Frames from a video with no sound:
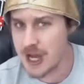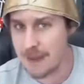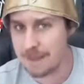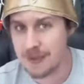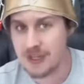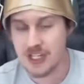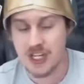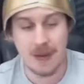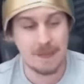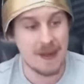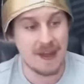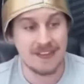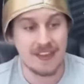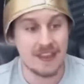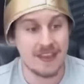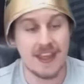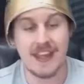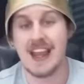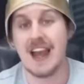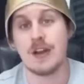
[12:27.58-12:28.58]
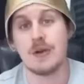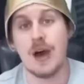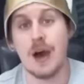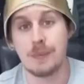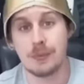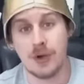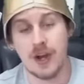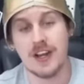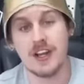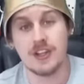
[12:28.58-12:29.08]
the championship, and then they got
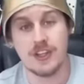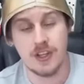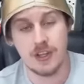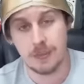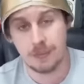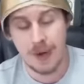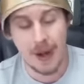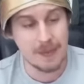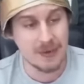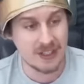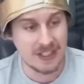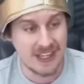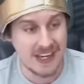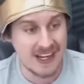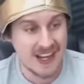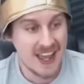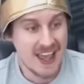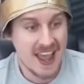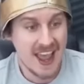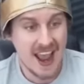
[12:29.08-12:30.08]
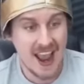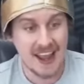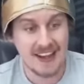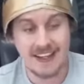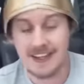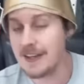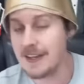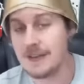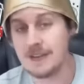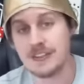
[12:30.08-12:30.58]
upgraded to the Premier League.
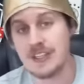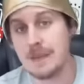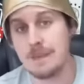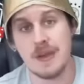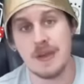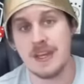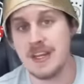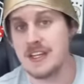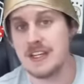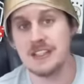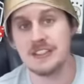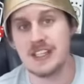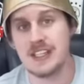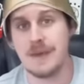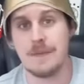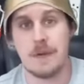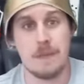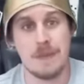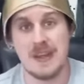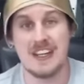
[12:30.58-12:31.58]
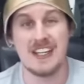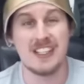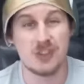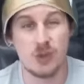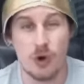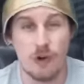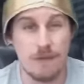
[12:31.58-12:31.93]
And he didn't skip he didn't skip a beat. He